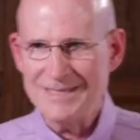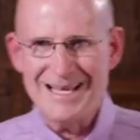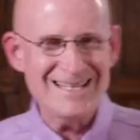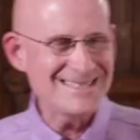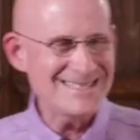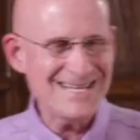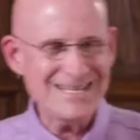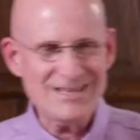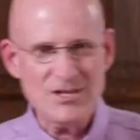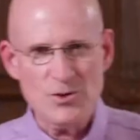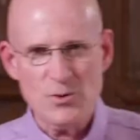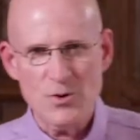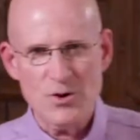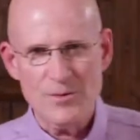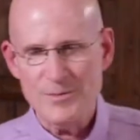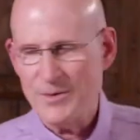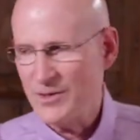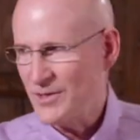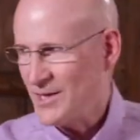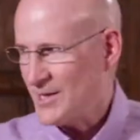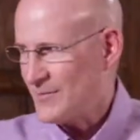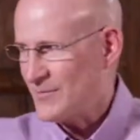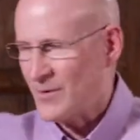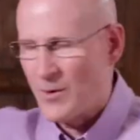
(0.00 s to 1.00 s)
Now, it's not the
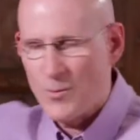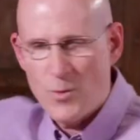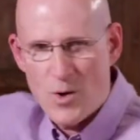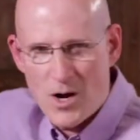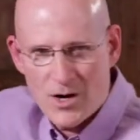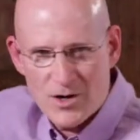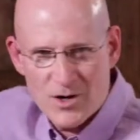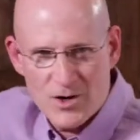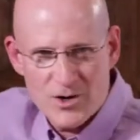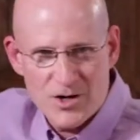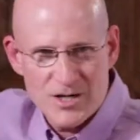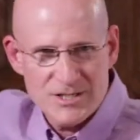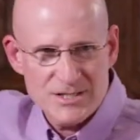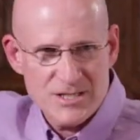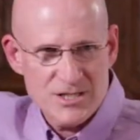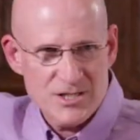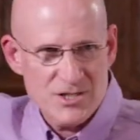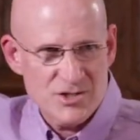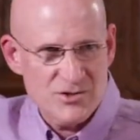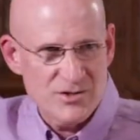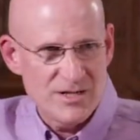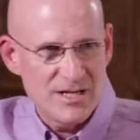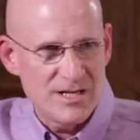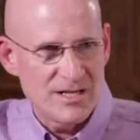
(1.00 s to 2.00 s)
hormone that if we walk across the
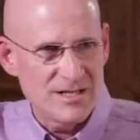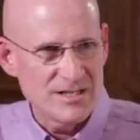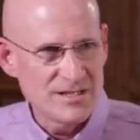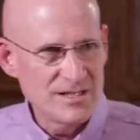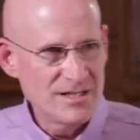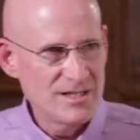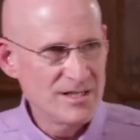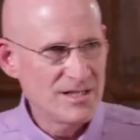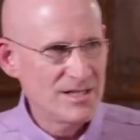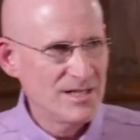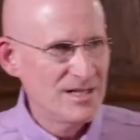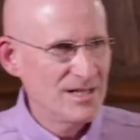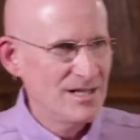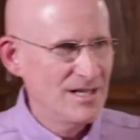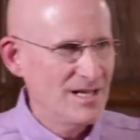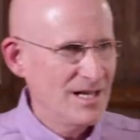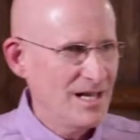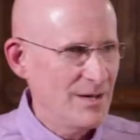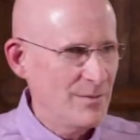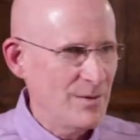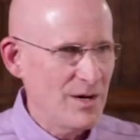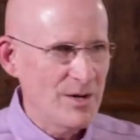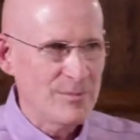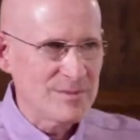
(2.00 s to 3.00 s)
street
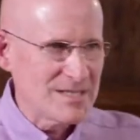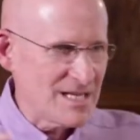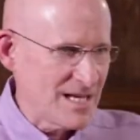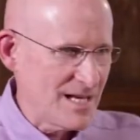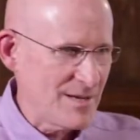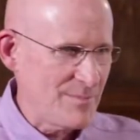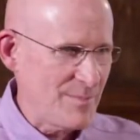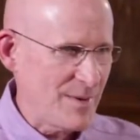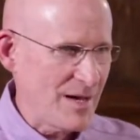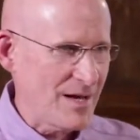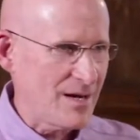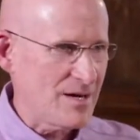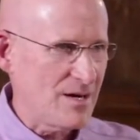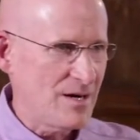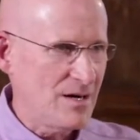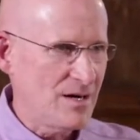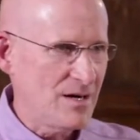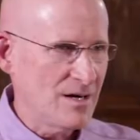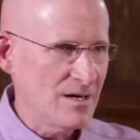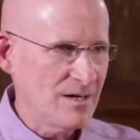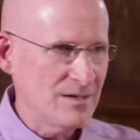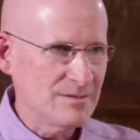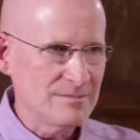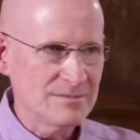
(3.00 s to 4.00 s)
and we almost get hit by a
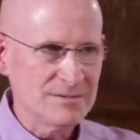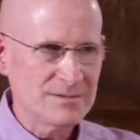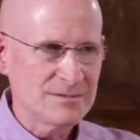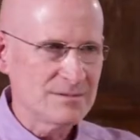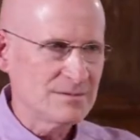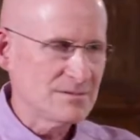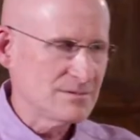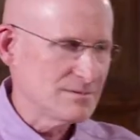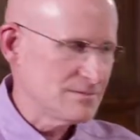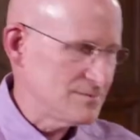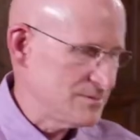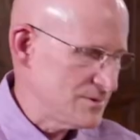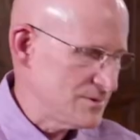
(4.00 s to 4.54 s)
car and